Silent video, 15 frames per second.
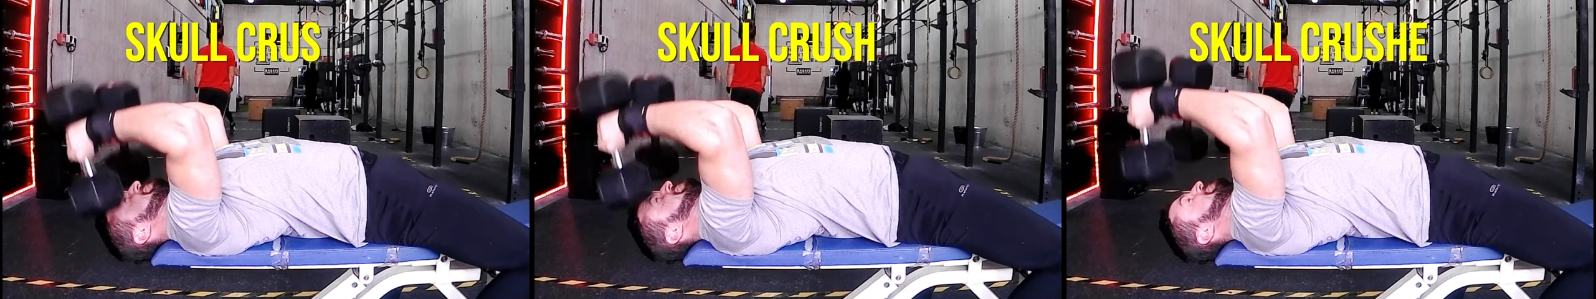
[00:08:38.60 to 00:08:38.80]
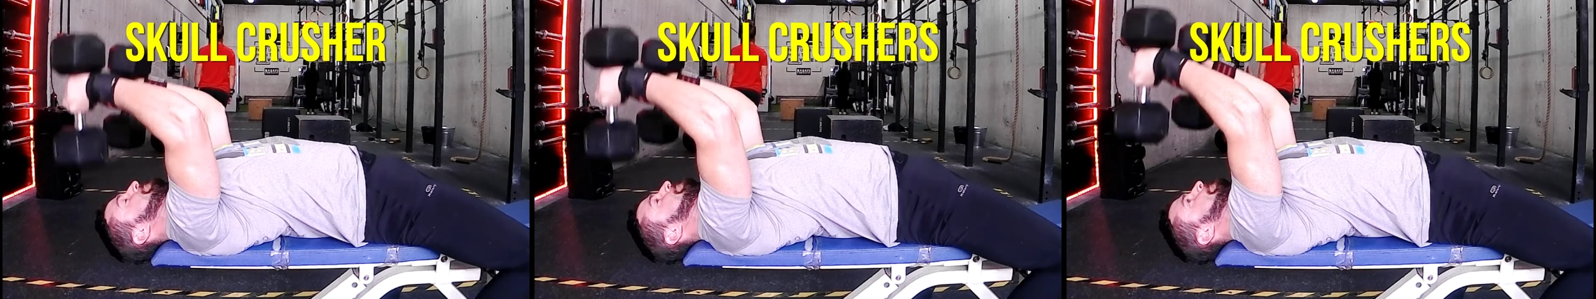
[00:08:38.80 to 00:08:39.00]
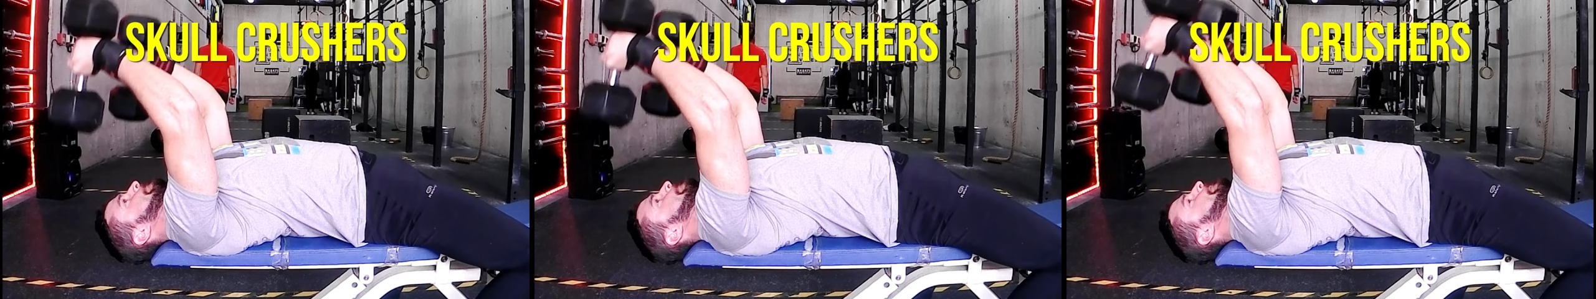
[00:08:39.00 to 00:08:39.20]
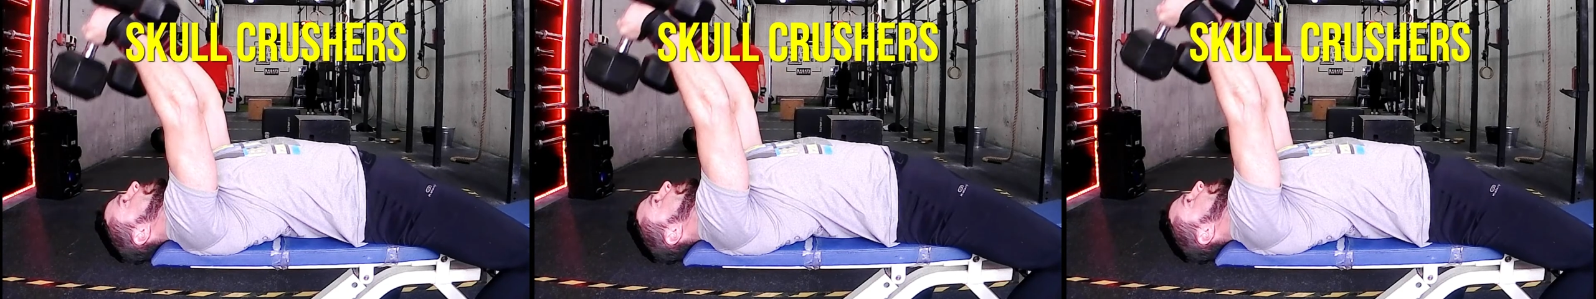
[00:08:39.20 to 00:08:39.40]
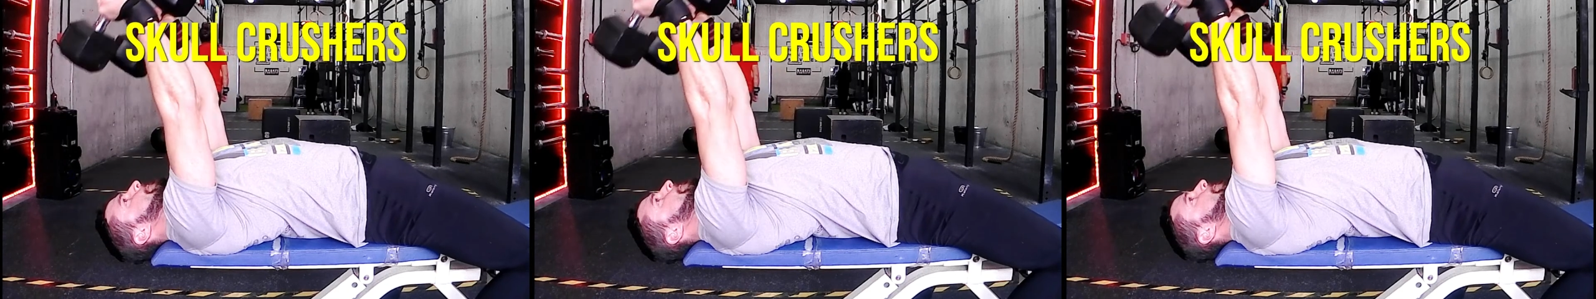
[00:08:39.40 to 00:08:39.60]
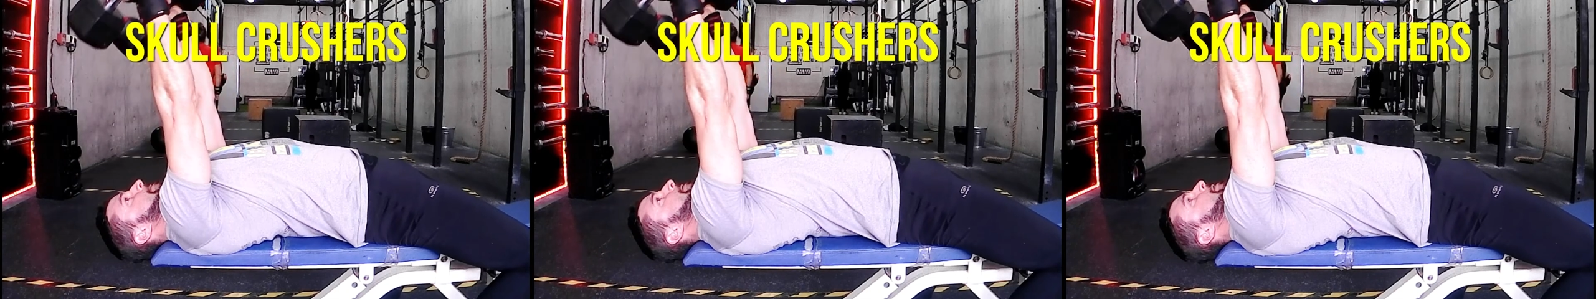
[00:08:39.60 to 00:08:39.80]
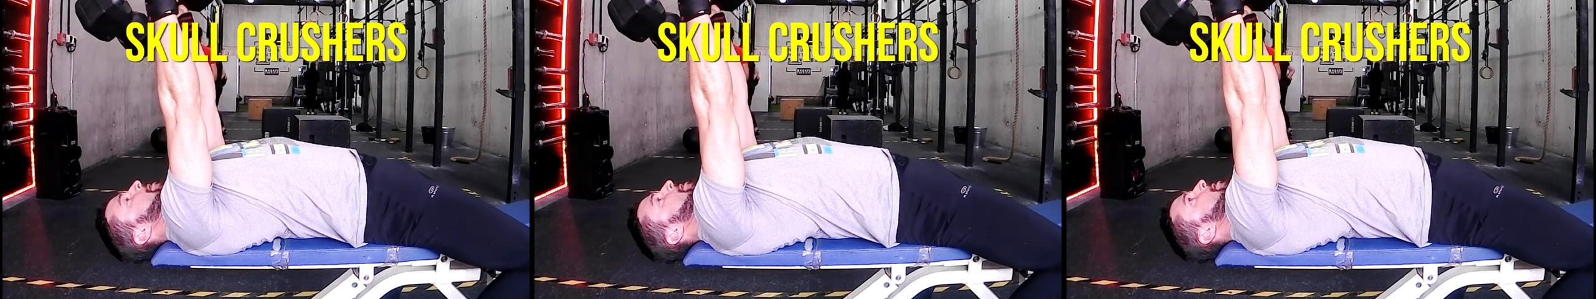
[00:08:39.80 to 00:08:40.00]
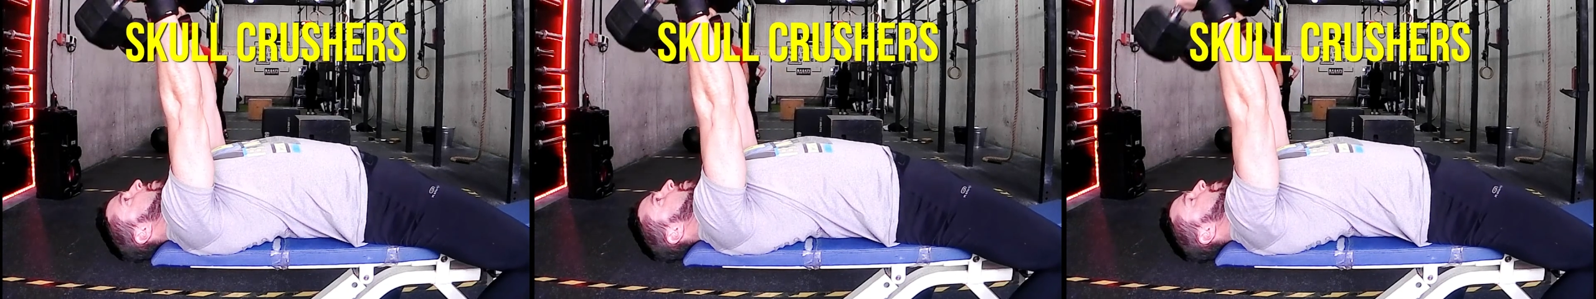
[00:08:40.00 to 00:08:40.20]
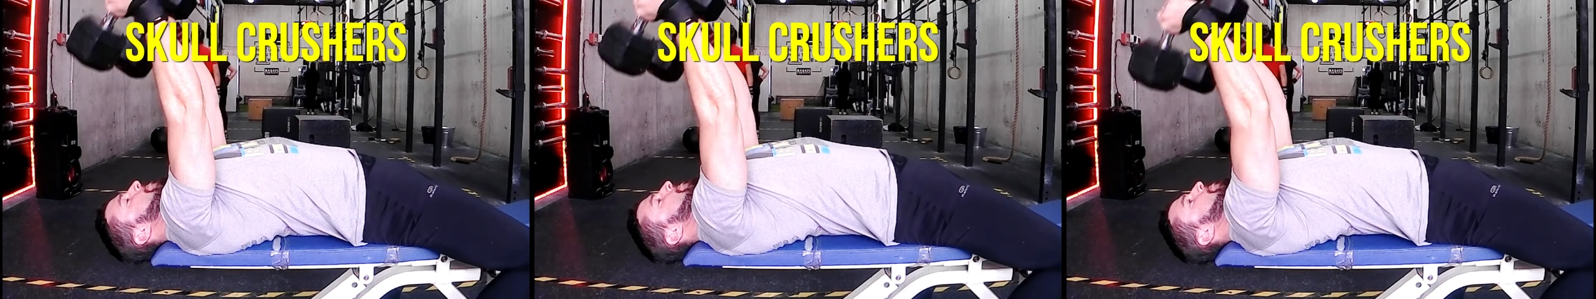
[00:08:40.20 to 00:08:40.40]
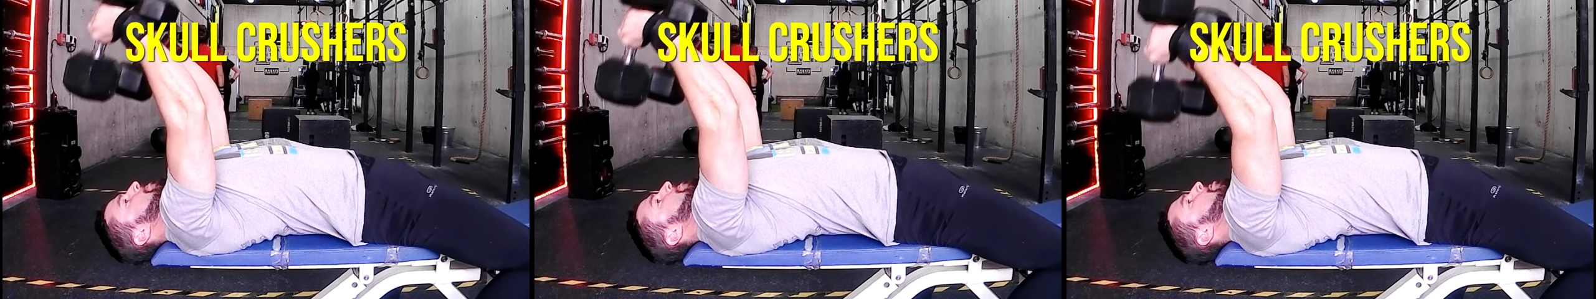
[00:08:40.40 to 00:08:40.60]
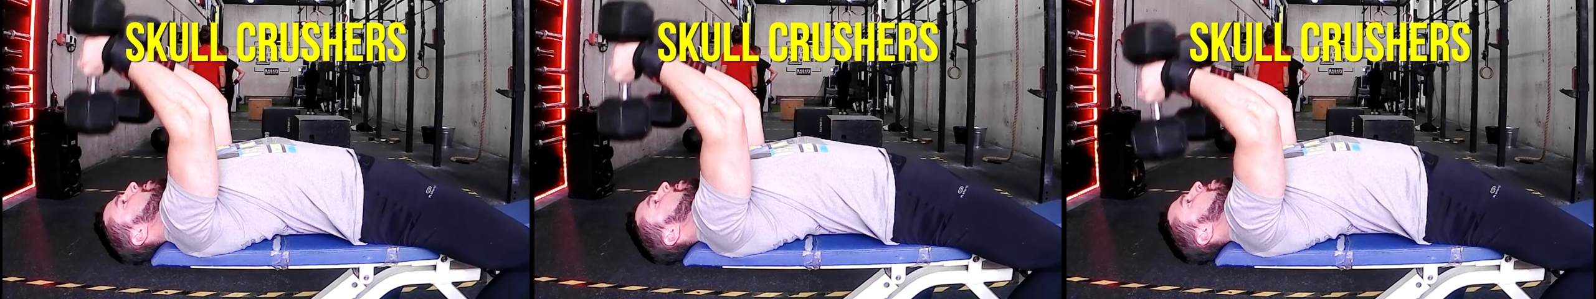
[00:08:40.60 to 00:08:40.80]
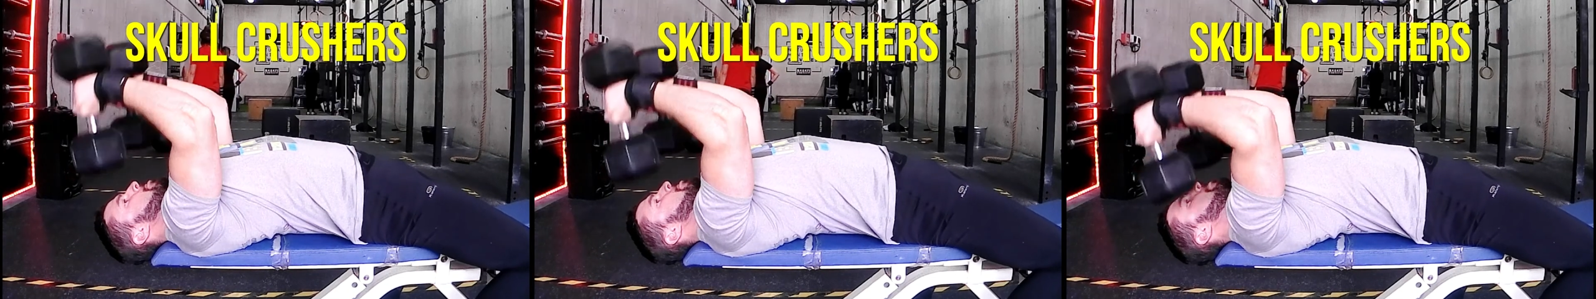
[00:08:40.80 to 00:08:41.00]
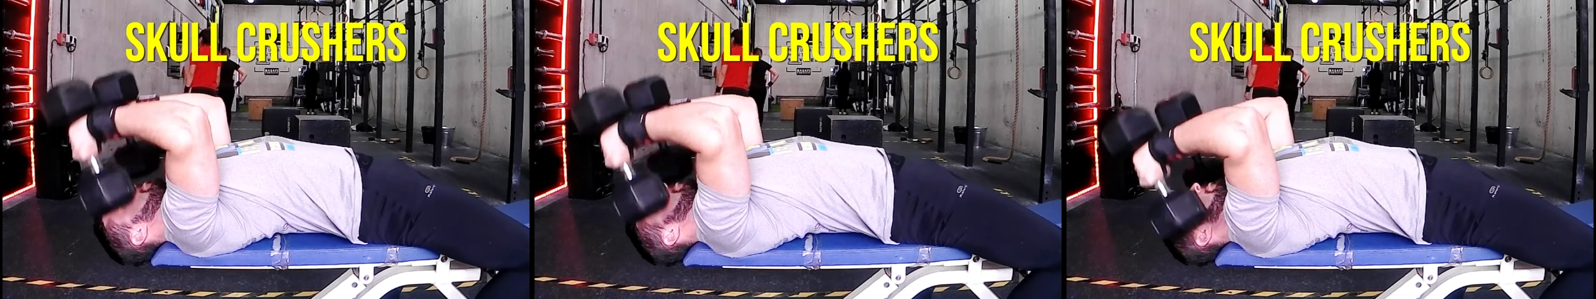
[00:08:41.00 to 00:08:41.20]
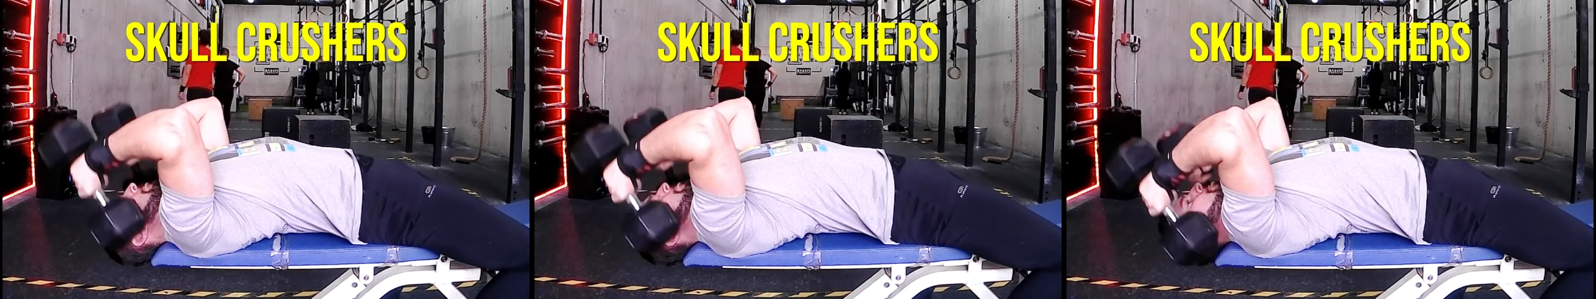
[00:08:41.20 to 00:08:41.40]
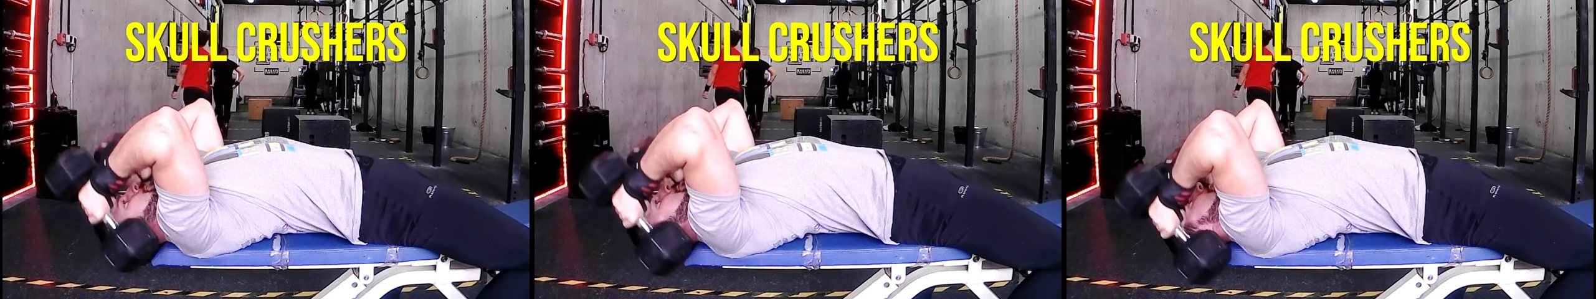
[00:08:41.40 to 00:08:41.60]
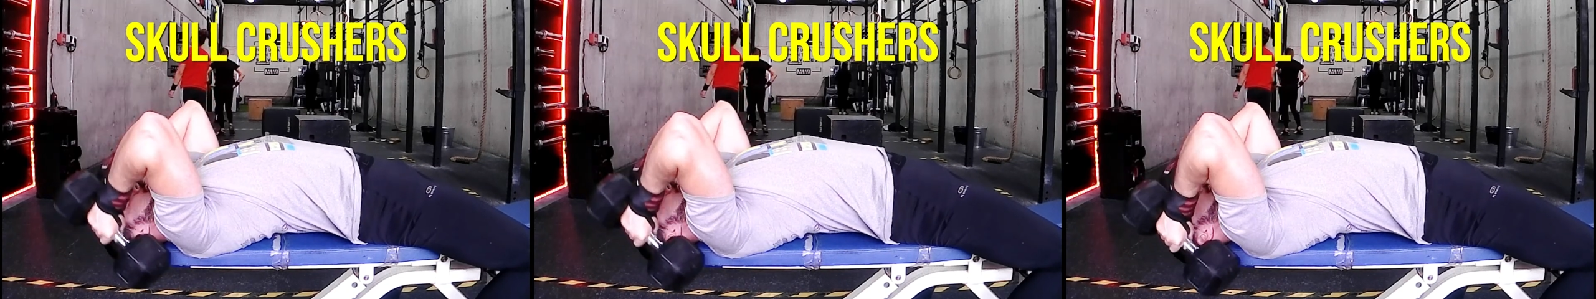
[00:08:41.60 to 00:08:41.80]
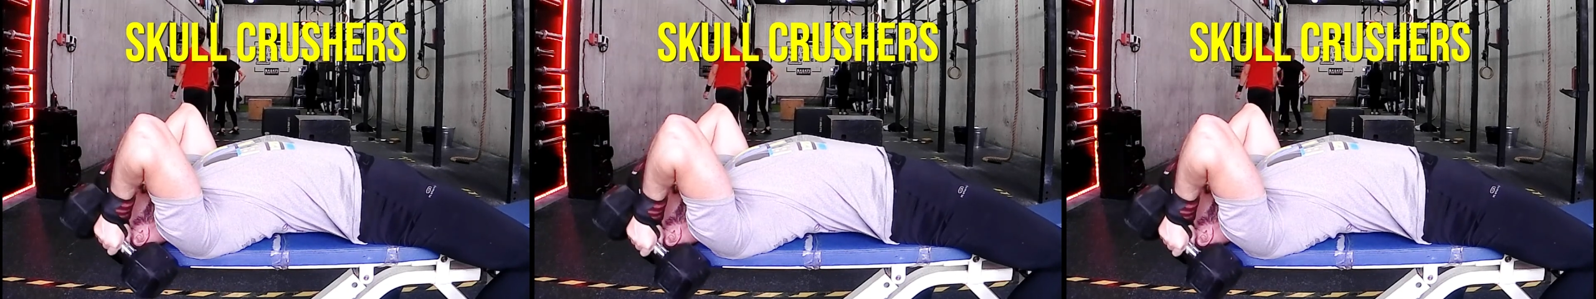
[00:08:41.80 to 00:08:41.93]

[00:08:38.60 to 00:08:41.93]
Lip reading: No face is visible, so there are no lips to read.